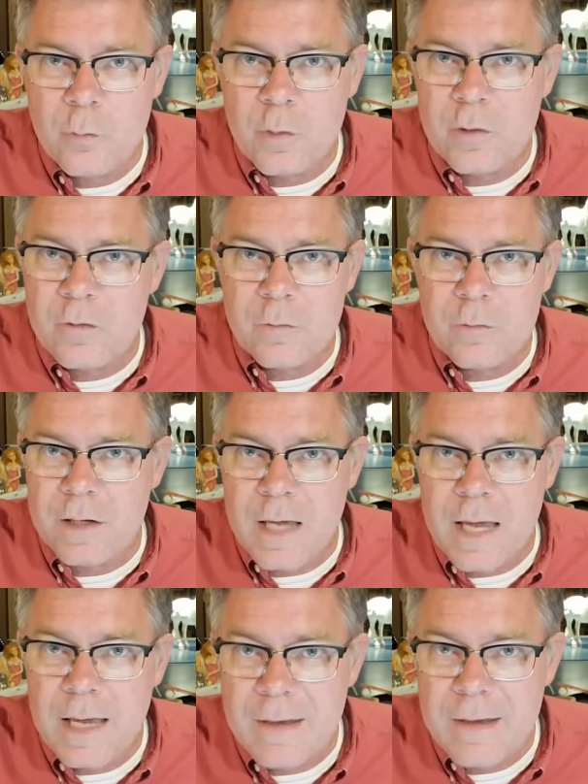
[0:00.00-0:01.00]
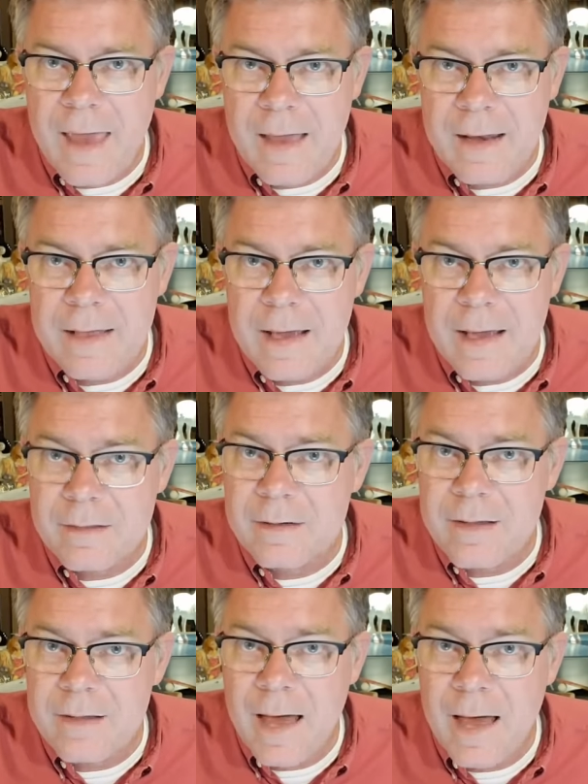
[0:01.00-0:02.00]
which is the king daddy at the
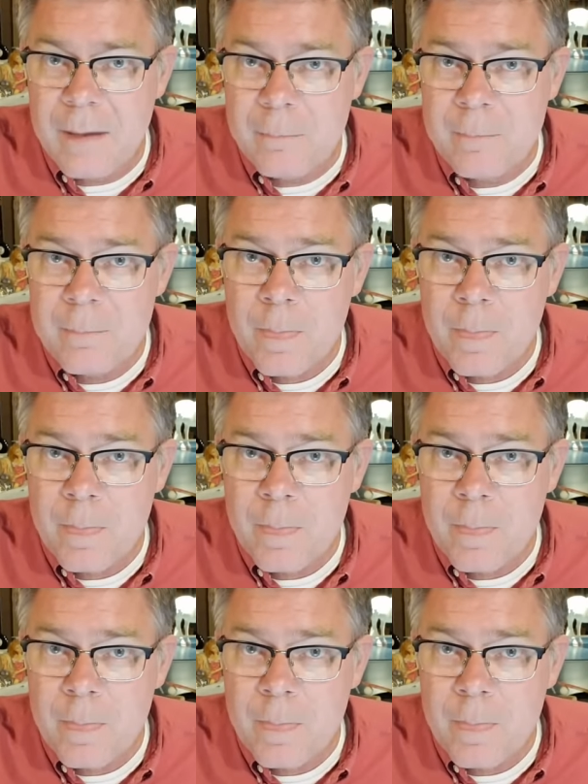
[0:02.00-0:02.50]
time.